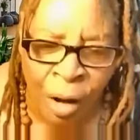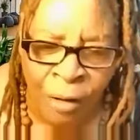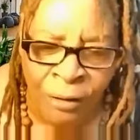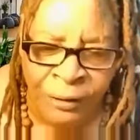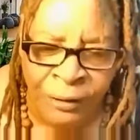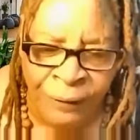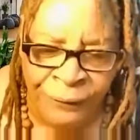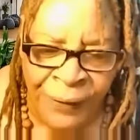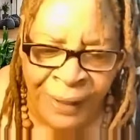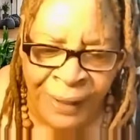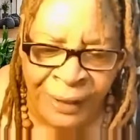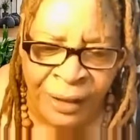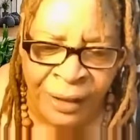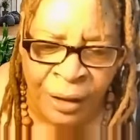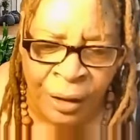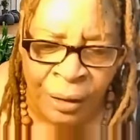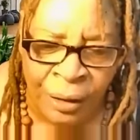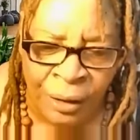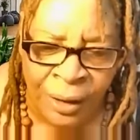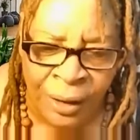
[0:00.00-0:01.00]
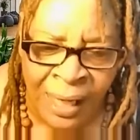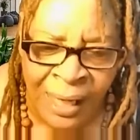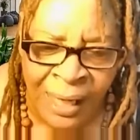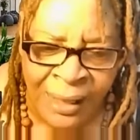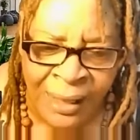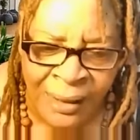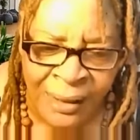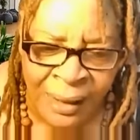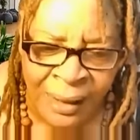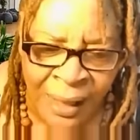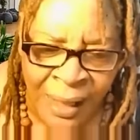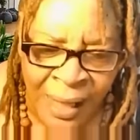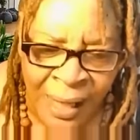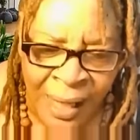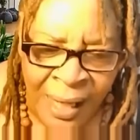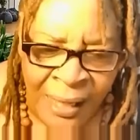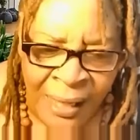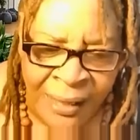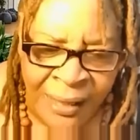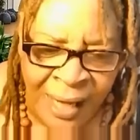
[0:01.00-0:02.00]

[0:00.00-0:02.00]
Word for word: the laws affecting her case.